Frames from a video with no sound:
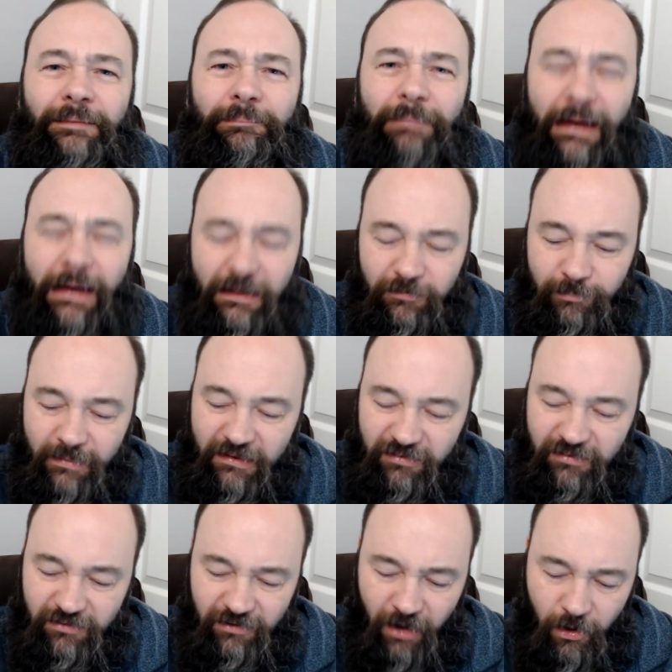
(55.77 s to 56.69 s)
makes me
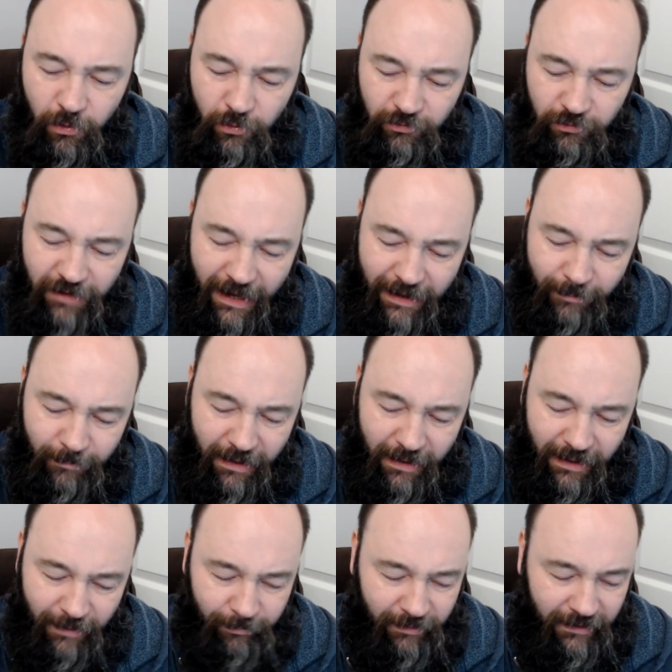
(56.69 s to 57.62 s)
so damn
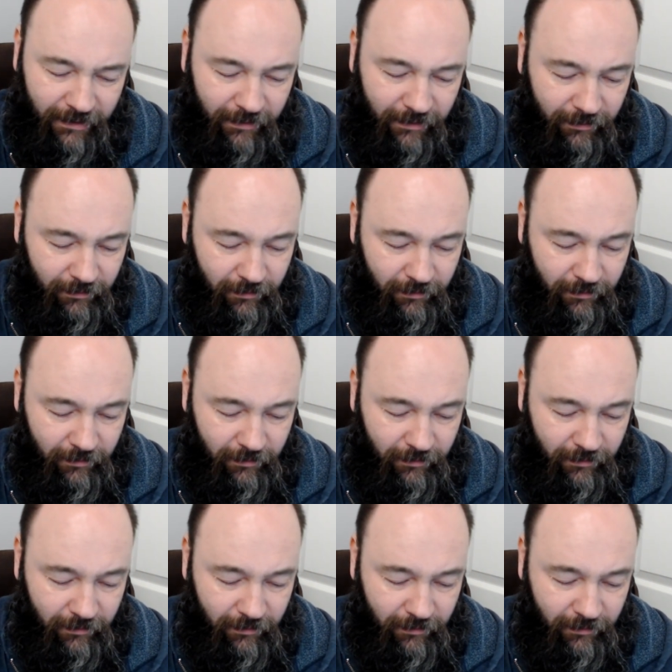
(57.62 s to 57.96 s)
happy.